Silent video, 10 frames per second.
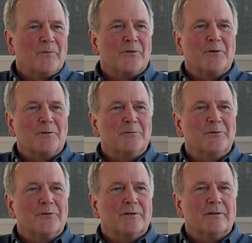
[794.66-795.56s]
So it
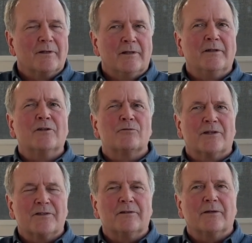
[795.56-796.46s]
was an
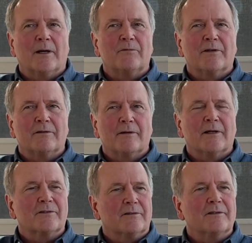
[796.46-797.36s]
interesting time to
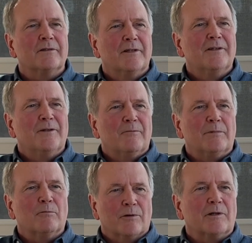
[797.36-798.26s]
actually
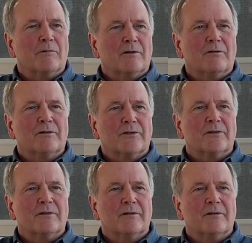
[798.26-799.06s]
be working with locus.